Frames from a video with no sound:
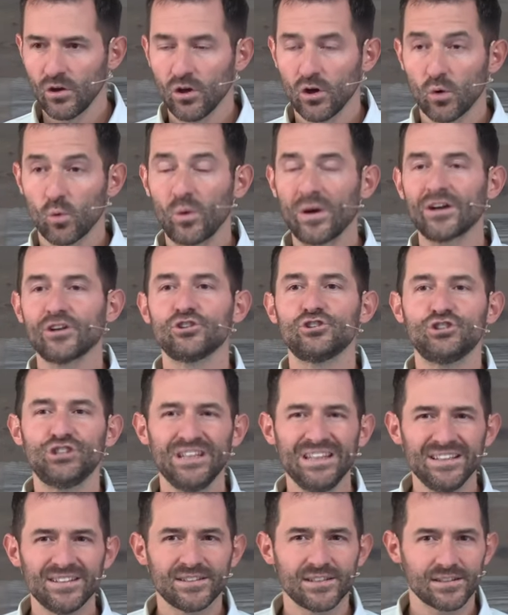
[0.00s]
where
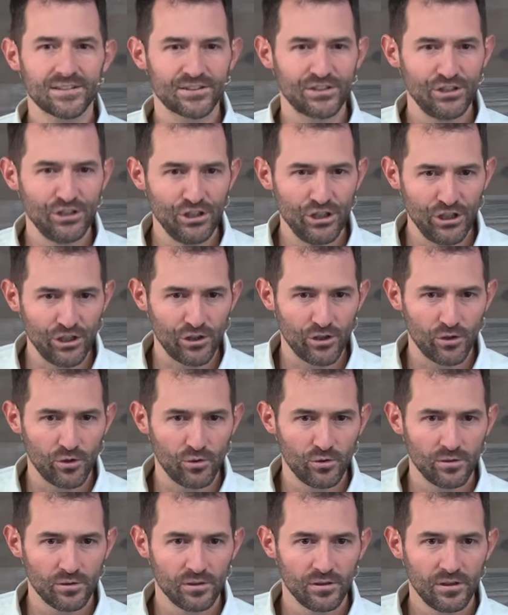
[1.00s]
Jesus
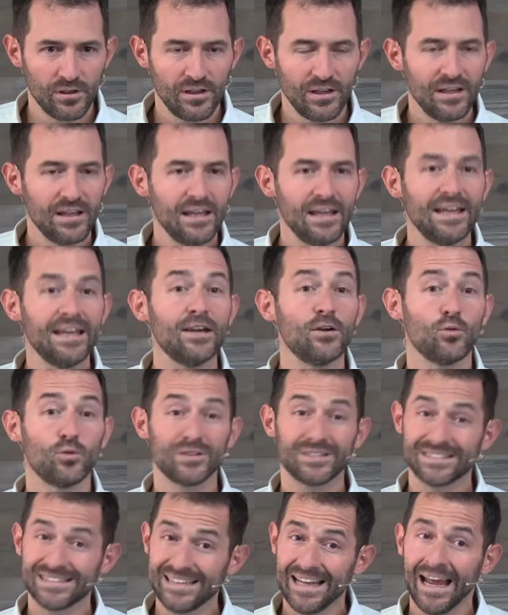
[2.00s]
knew it
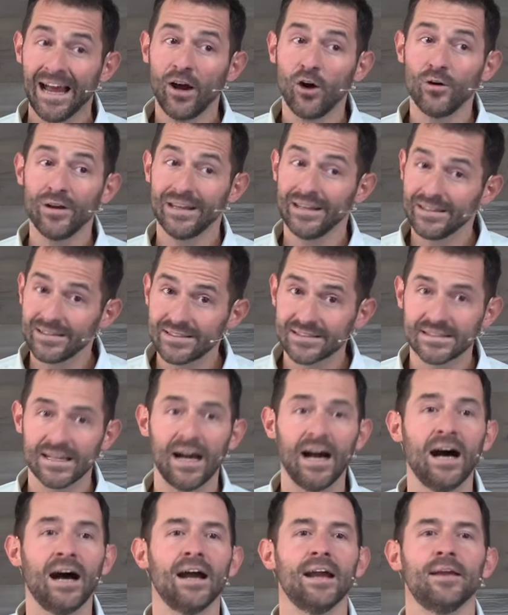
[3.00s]
was now his
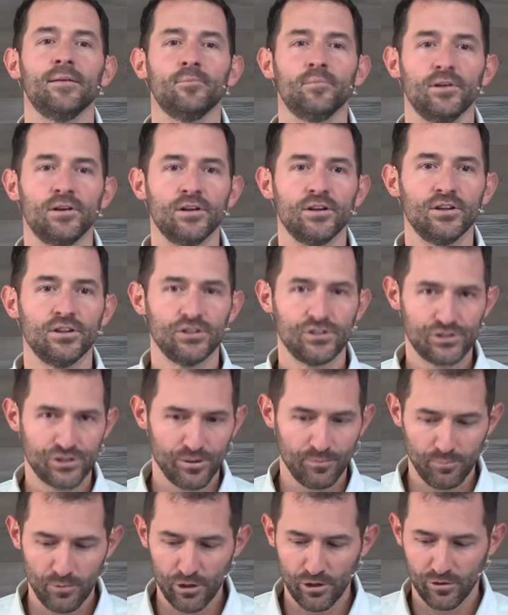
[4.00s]
time
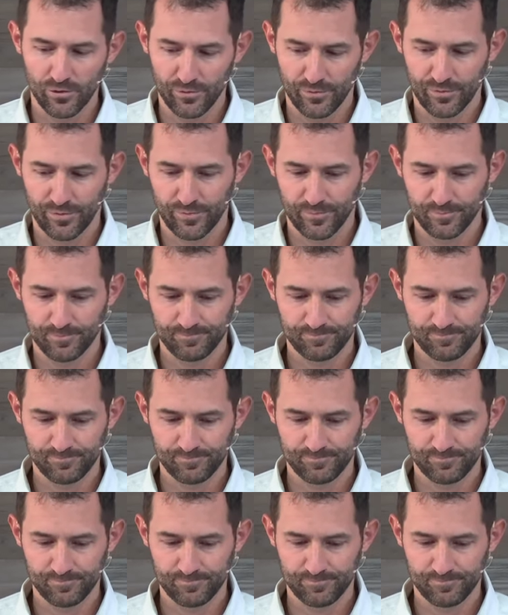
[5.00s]
to move.